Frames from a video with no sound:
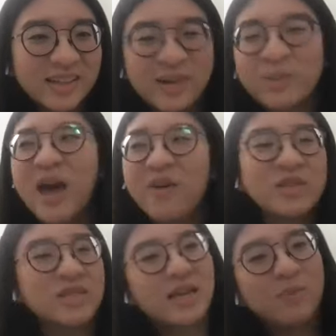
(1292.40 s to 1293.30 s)
Like we
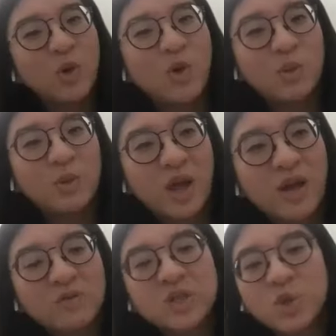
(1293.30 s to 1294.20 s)
have the same goal, but we
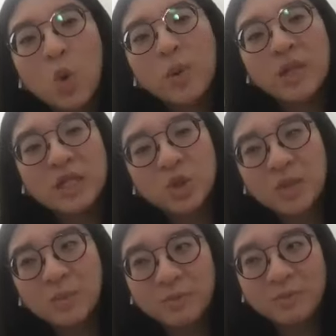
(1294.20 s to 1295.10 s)
have so many
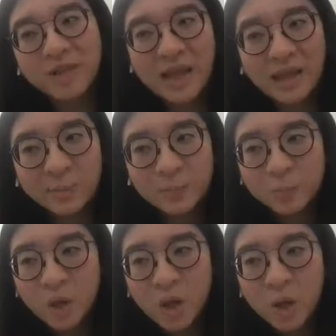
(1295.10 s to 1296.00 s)
treatment plans,
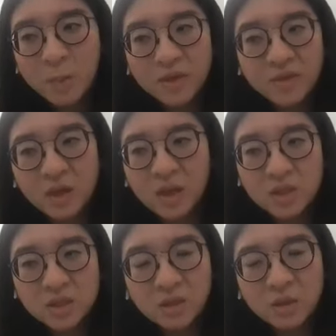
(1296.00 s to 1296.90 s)
but then
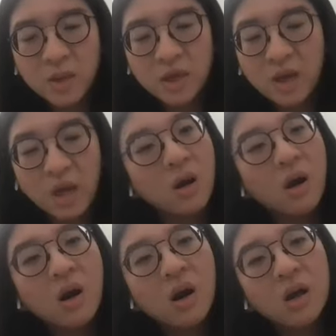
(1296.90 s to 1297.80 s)
it's gonna make that
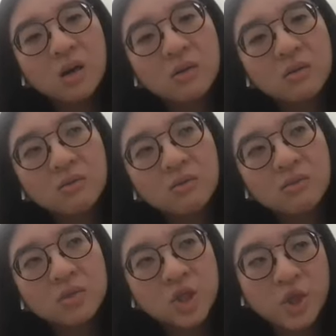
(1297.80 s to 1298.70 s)
hard
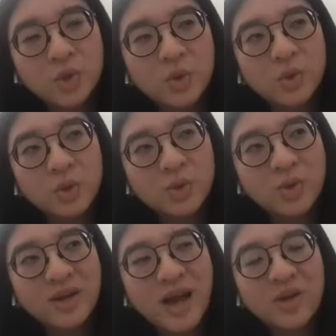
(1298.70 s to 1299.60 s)

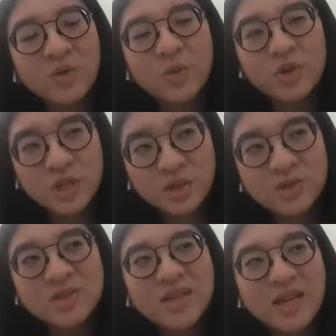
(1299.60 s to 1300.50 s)
to kind of
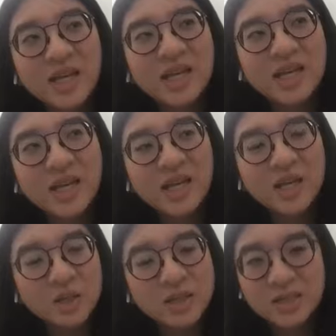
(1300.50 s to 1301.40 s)
produce like
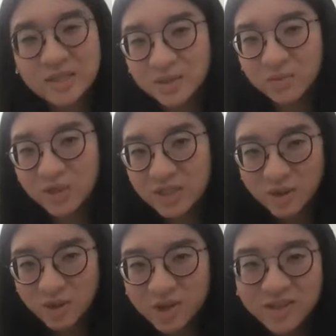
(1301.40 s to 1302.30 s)
a consistent
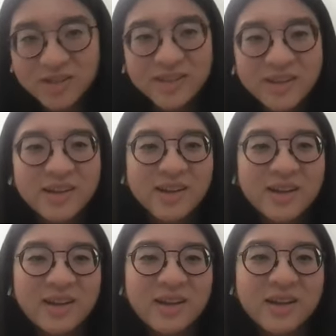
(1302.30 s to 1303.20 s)
research
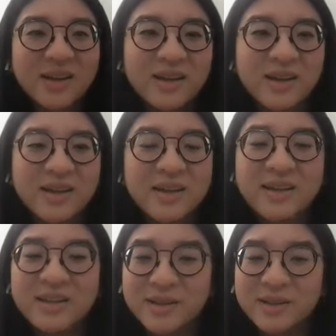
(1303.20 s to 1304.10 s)

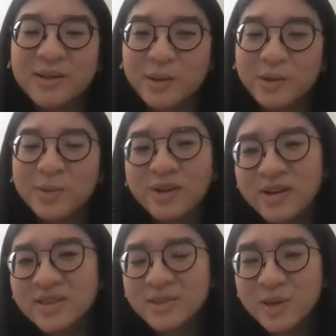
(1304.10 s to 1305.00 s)
in the clinical
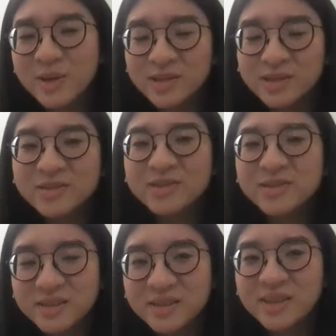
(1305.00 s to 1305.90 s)
part as well.
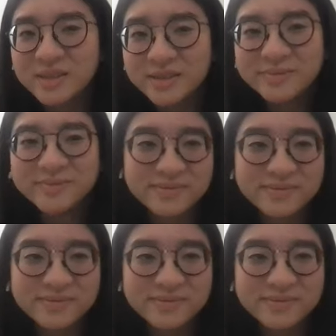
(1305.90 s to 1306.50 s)
Yeah.